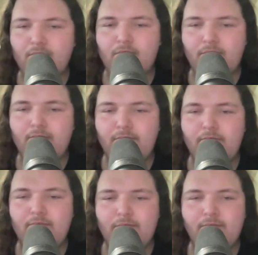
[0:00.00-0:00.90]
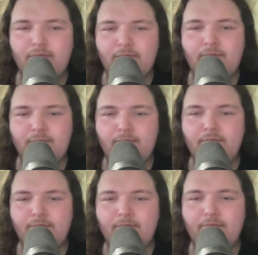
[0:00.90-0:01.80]

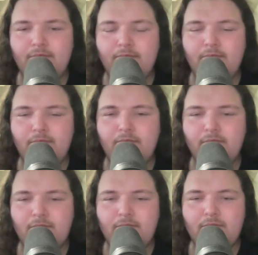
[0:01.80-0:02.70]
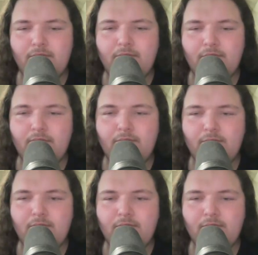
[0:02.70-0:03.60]

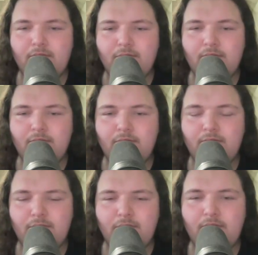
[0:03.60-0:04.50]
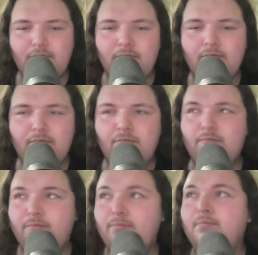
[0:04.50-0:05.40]

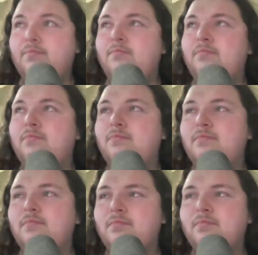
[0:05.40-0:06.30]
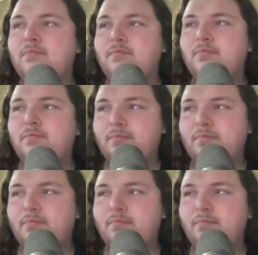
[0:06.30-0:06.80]
[no speech]